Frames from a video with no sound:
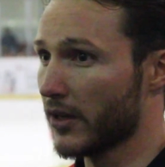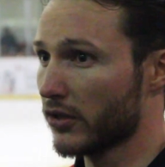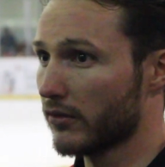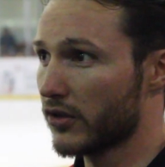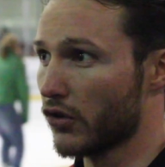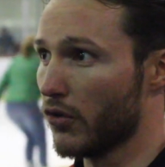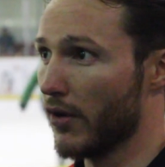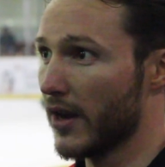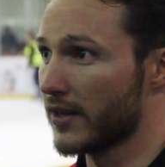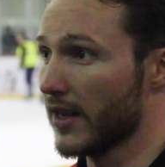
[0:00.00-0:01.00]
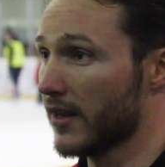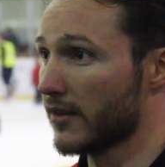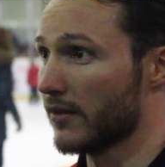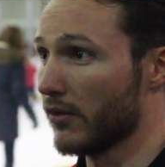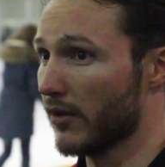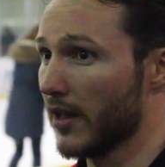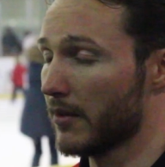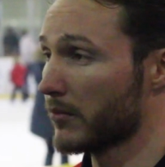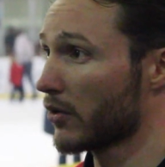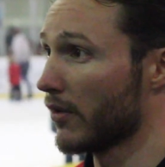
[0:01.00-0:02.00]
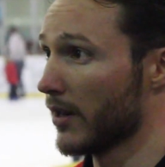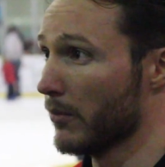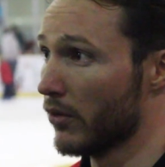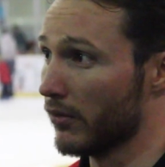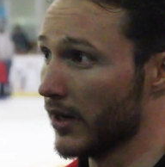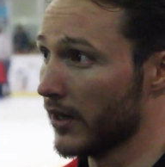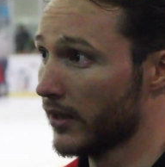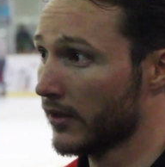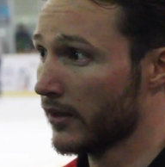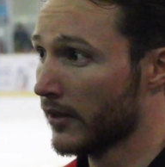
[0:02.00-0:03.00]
that score as it is and not let them score any more really.